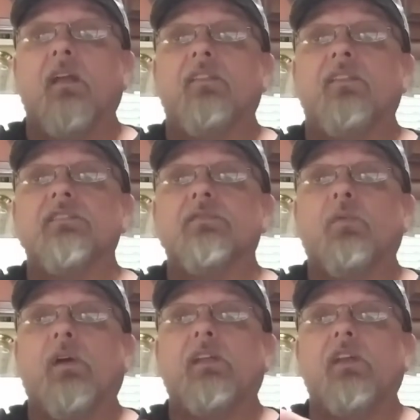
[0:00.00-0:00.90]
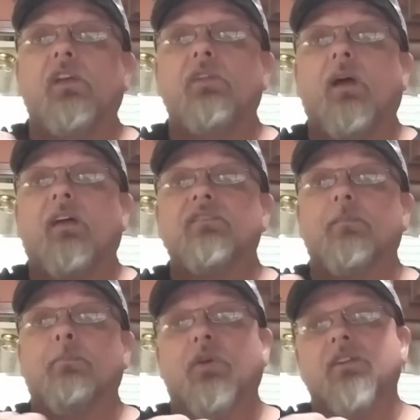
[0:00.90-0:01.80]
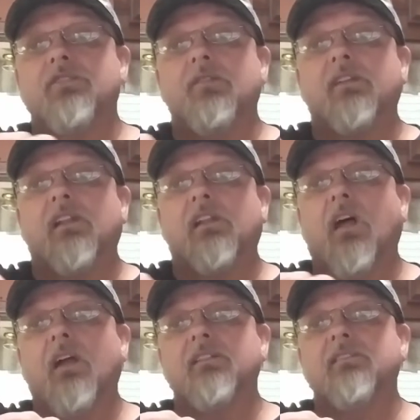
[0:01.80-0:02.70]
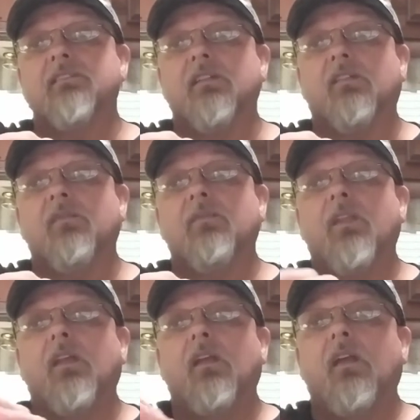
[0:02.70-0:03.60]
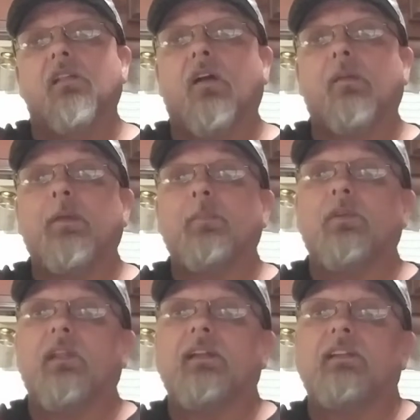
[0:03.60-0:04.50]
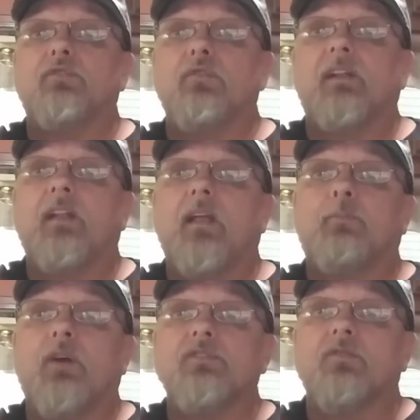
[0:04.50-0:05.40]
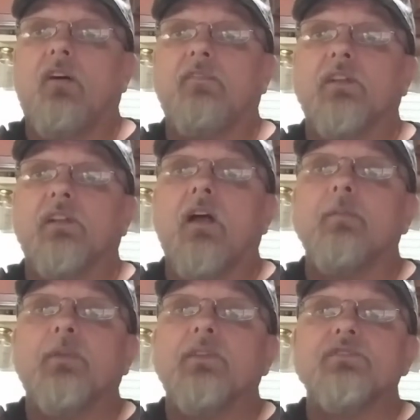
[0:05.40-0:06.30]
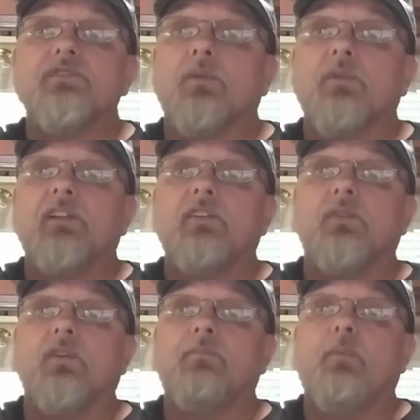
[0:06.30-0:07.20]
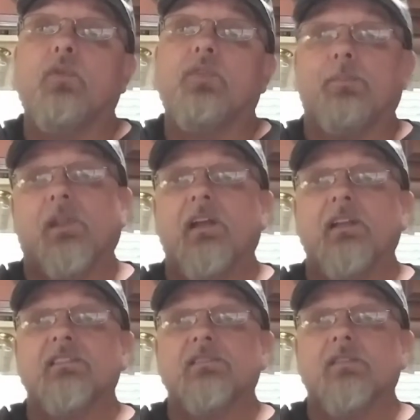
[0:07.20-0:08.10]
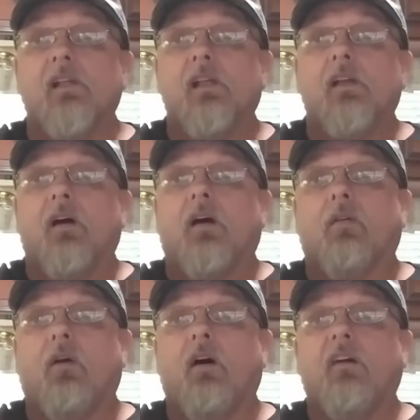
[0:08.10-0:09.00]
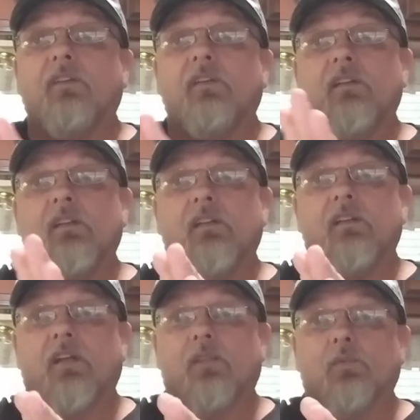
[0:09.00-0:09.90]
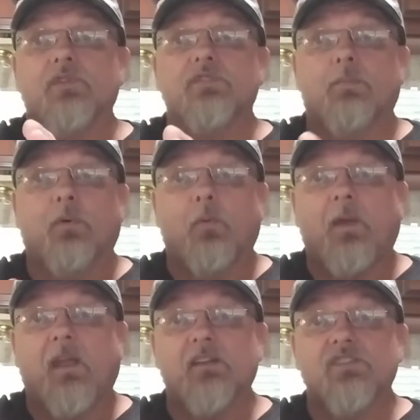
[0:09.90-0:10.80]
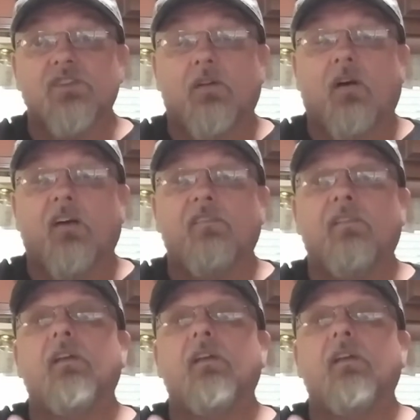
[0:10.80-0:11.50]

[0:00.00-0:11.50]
This way you have some pressure in the line still. A lot of people like to drain that pressure off in the line, but there's no need to. If both appliances are off, in other words, your propane is shut off,